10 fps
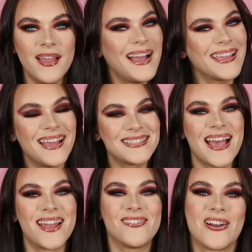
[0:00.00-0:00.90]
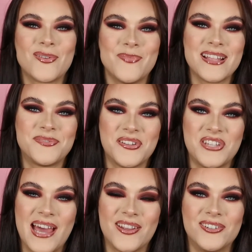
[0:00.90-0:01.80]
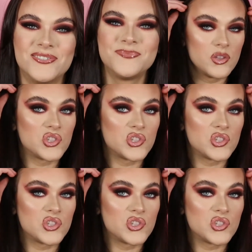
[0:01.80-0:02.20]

Hi guys, and welcome back to my channel.